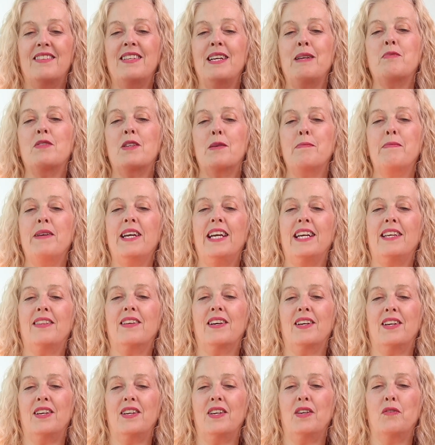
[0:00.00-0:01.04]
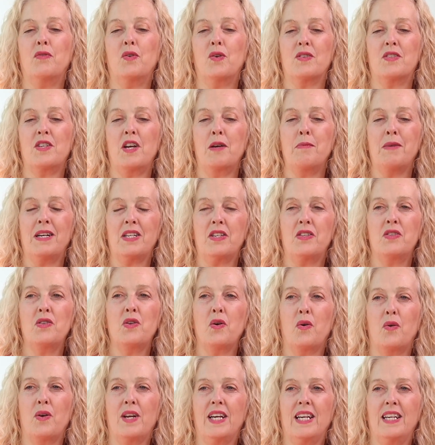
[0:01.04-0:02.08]
seems to me that you've got so much
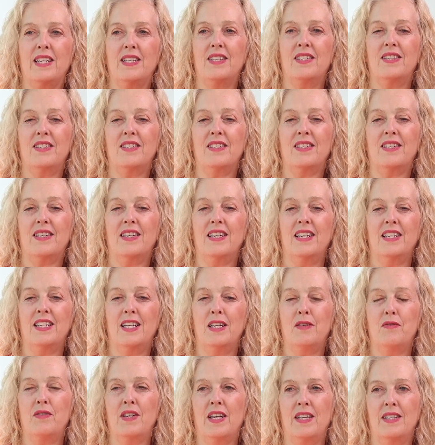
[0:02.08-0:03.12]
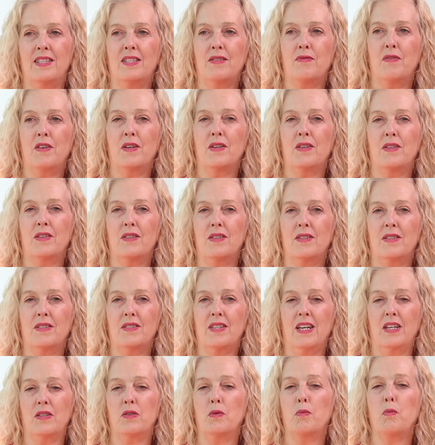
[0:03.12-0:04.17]
knowledge and you've done this for
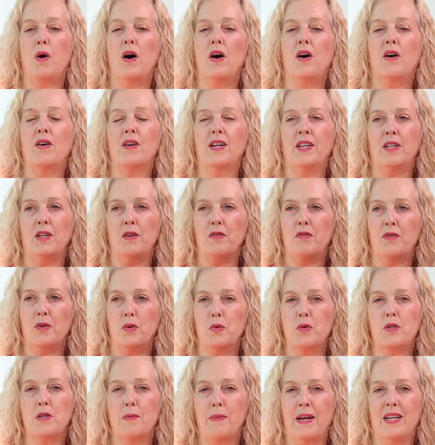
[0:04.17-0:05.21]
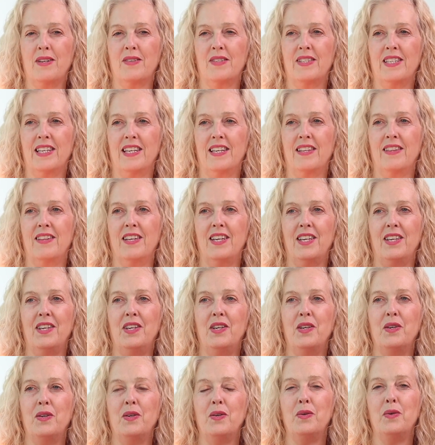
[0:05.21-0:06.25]
such a while and you've thought about it that
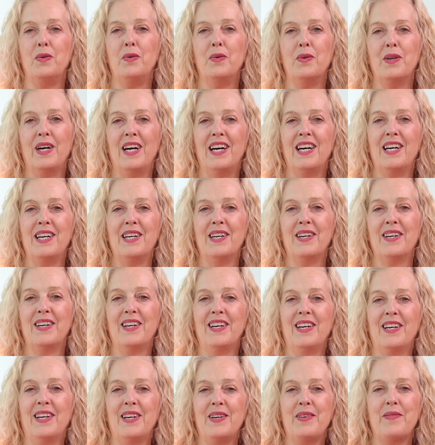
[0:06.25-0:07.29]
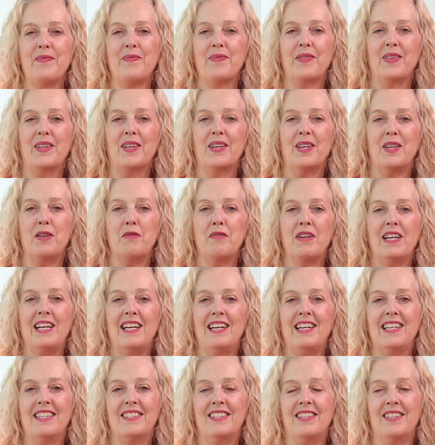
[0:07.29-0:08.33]
you really
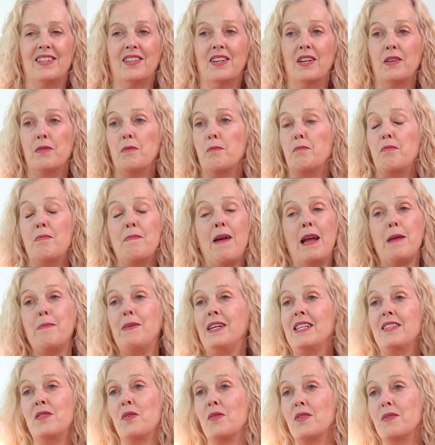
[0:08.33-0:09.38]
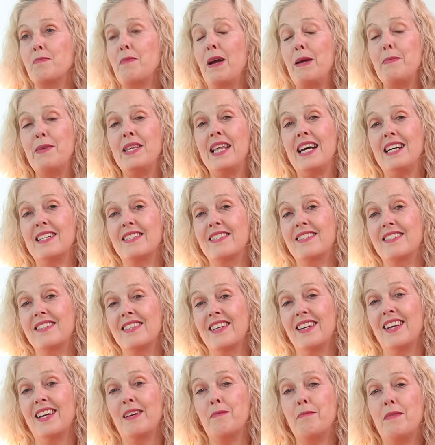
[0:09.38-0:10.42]
listen. And maybe it's not, maybe that's
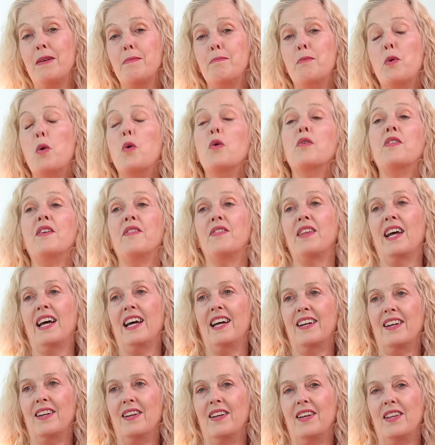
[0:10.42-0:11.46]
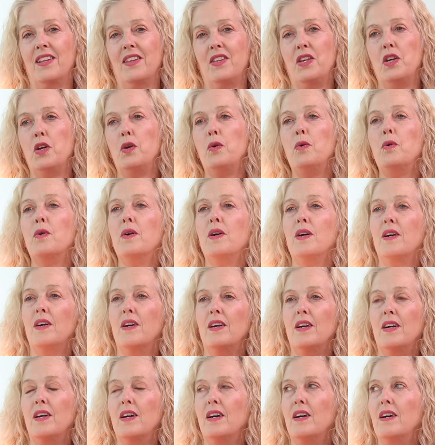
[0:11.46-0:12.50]
more than that.
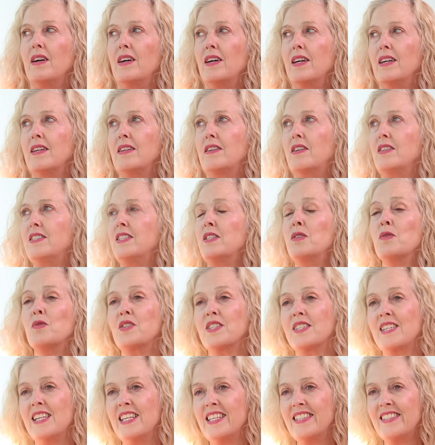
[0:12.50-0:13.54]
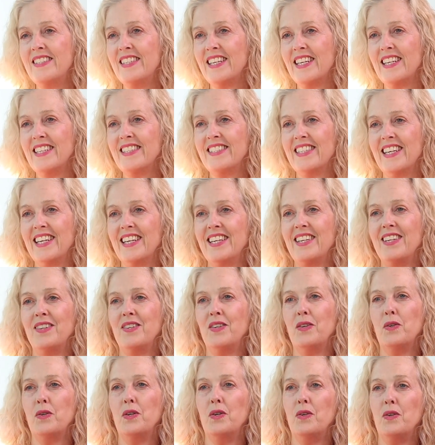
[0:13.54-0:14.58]
Because it's not just listening, is it?
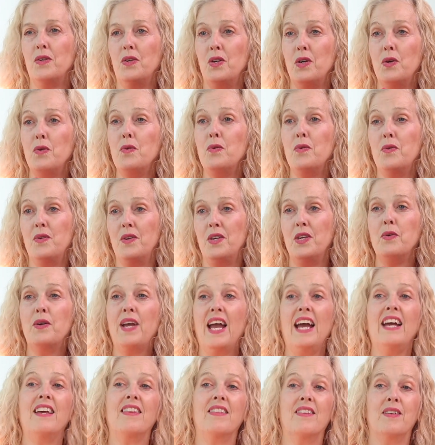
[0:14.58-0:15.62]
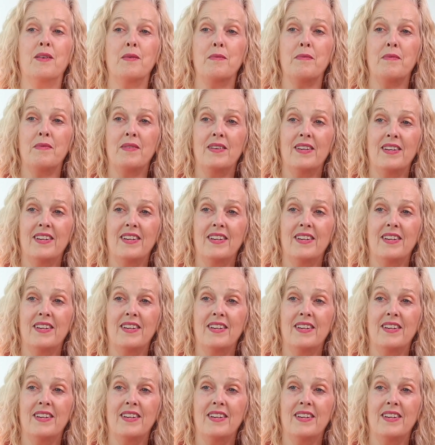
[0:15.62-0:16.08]
You get them.